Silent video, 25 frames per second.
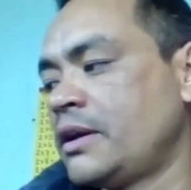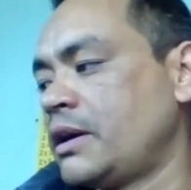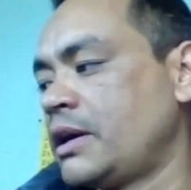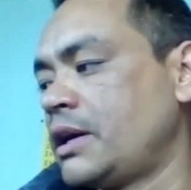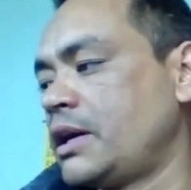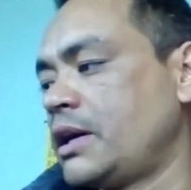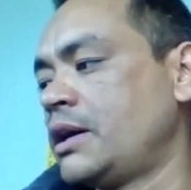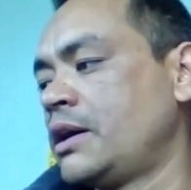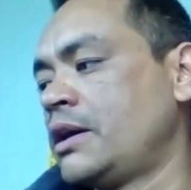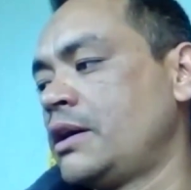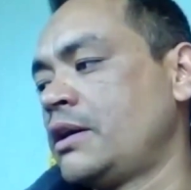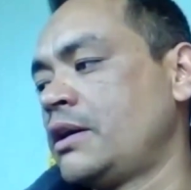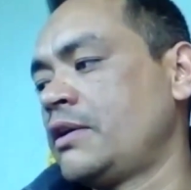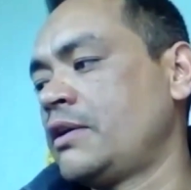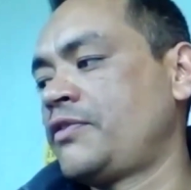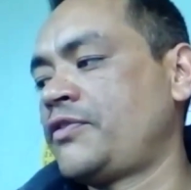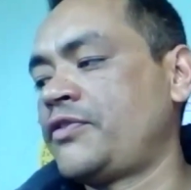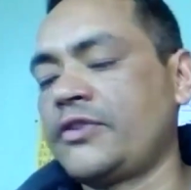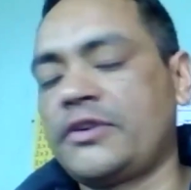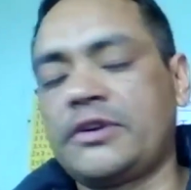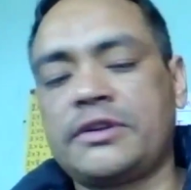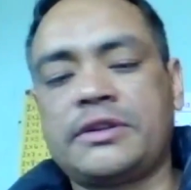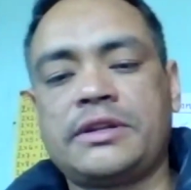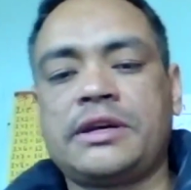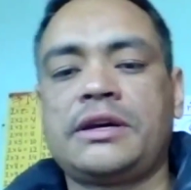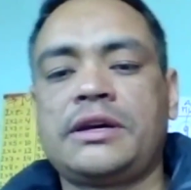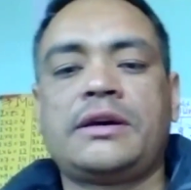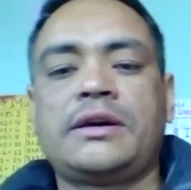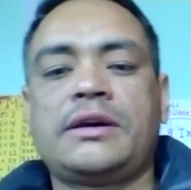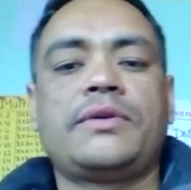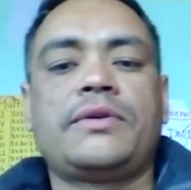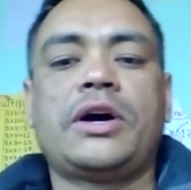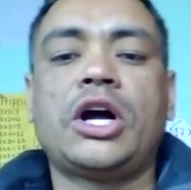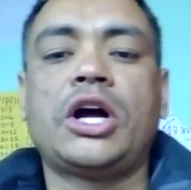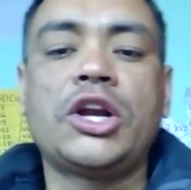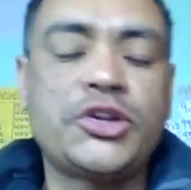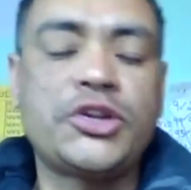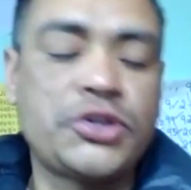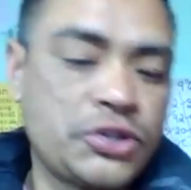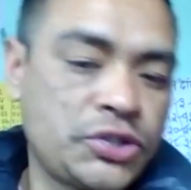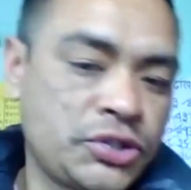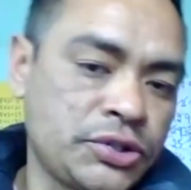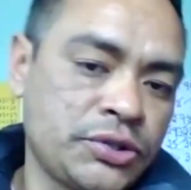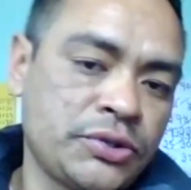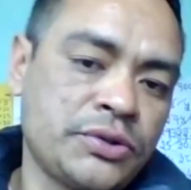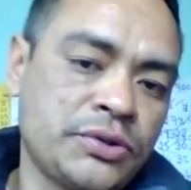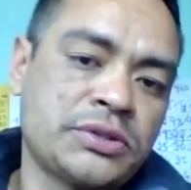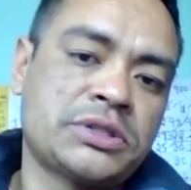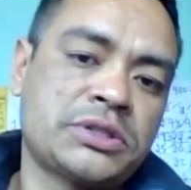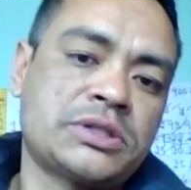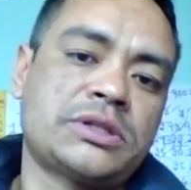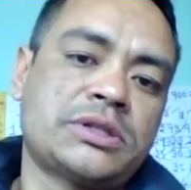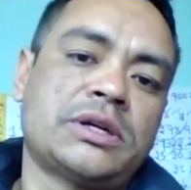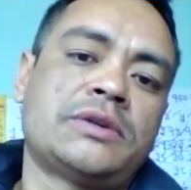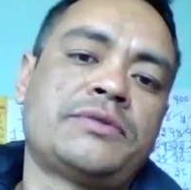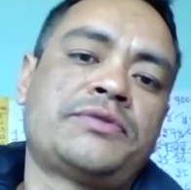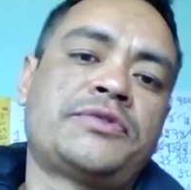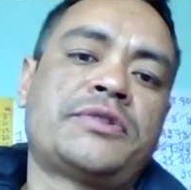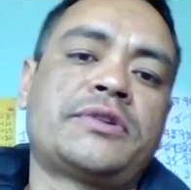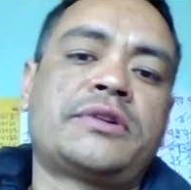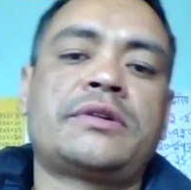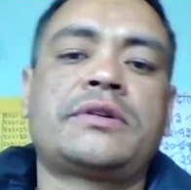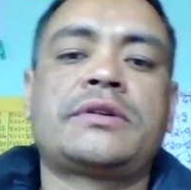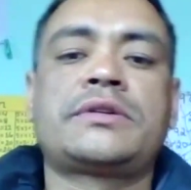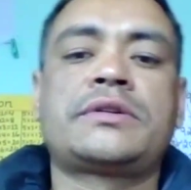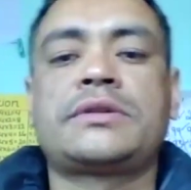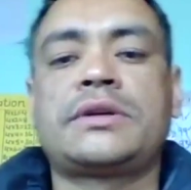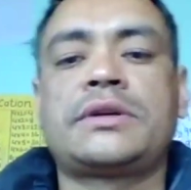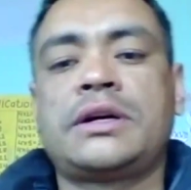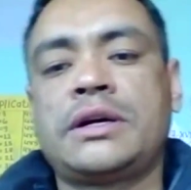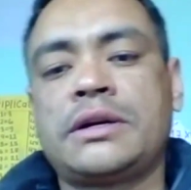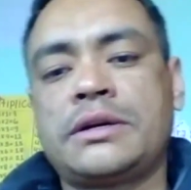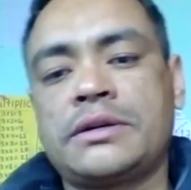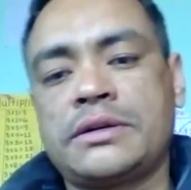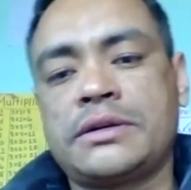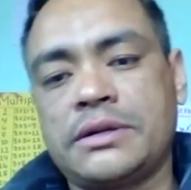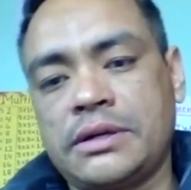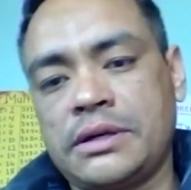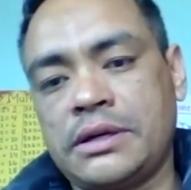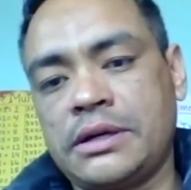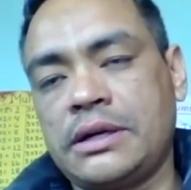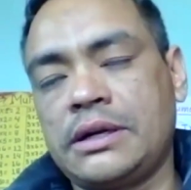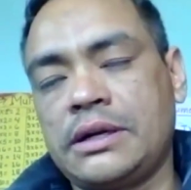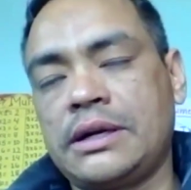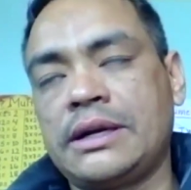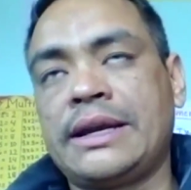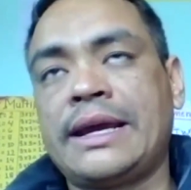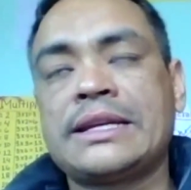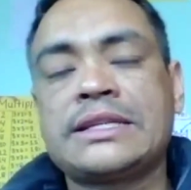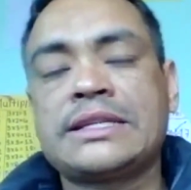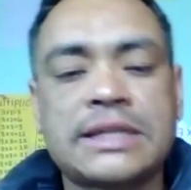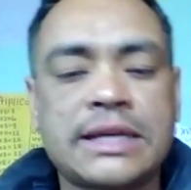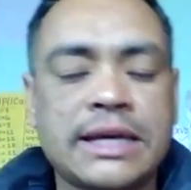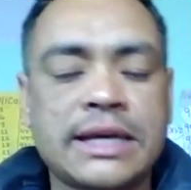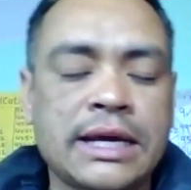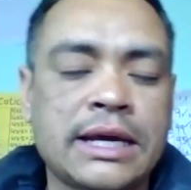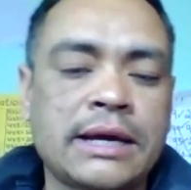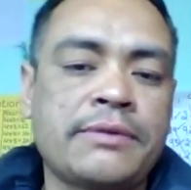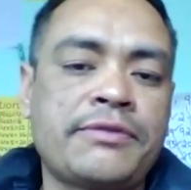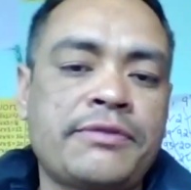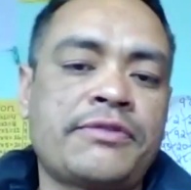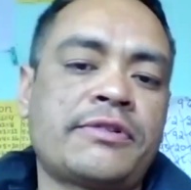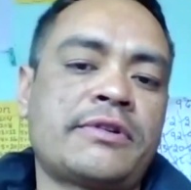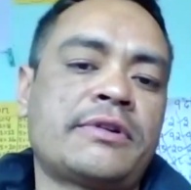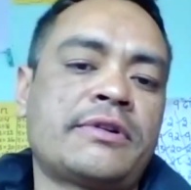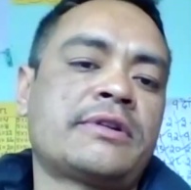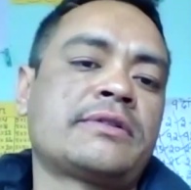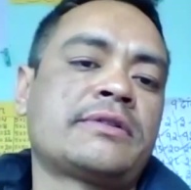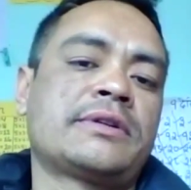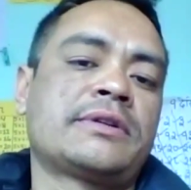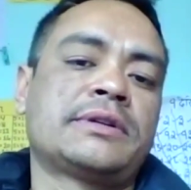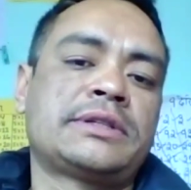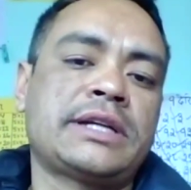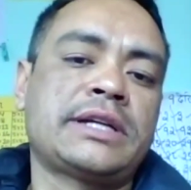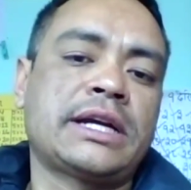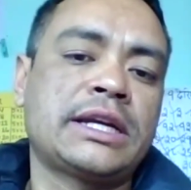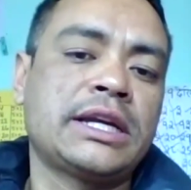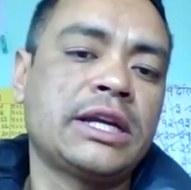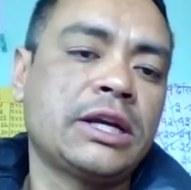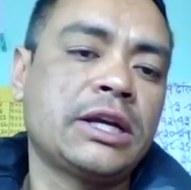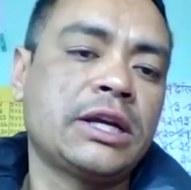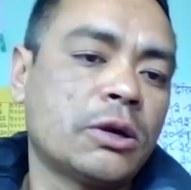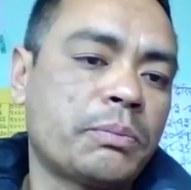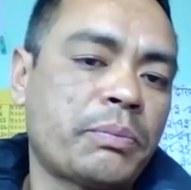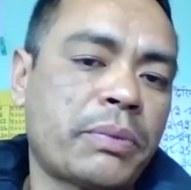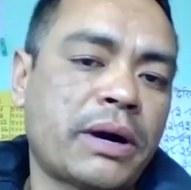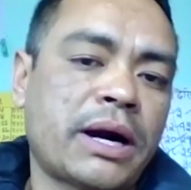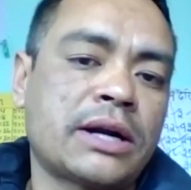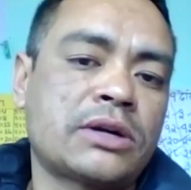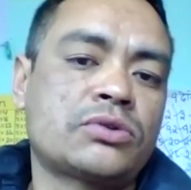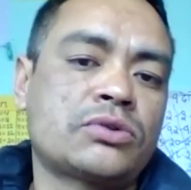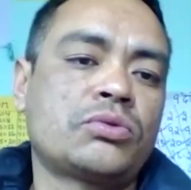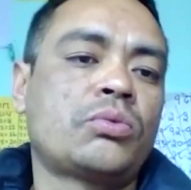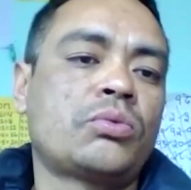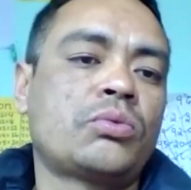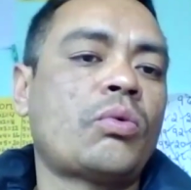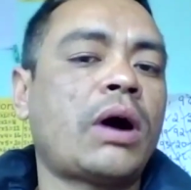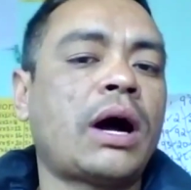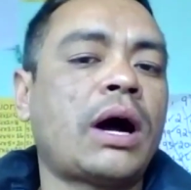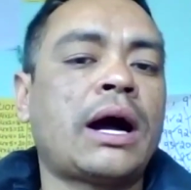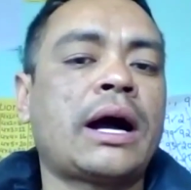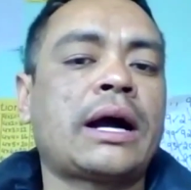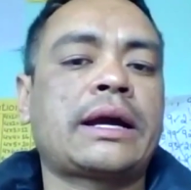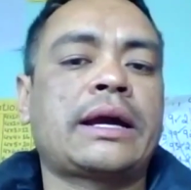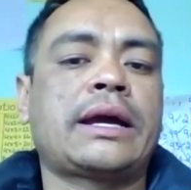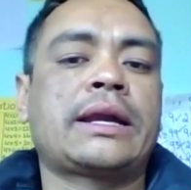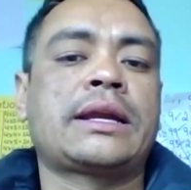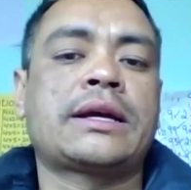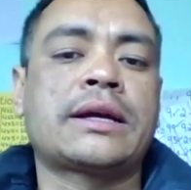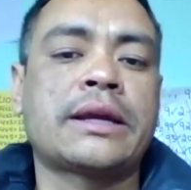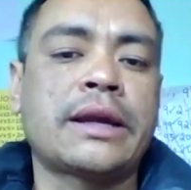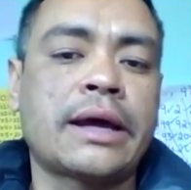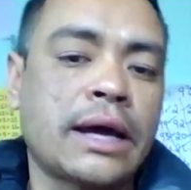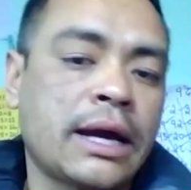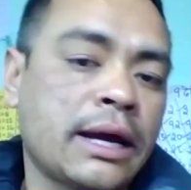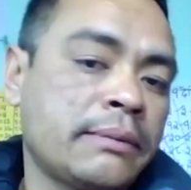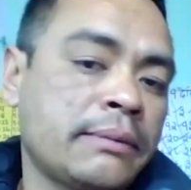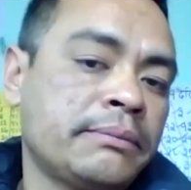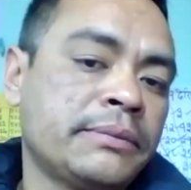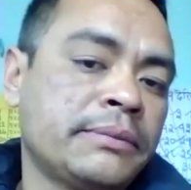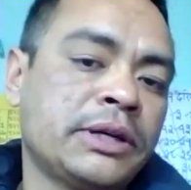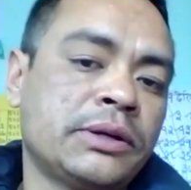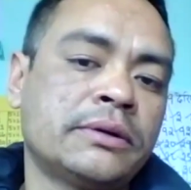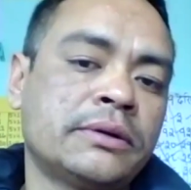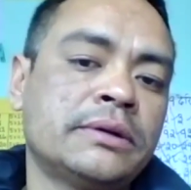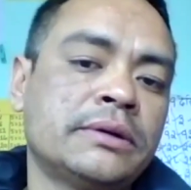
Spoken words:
the altitude and for landscape, for technical part to walk and climb,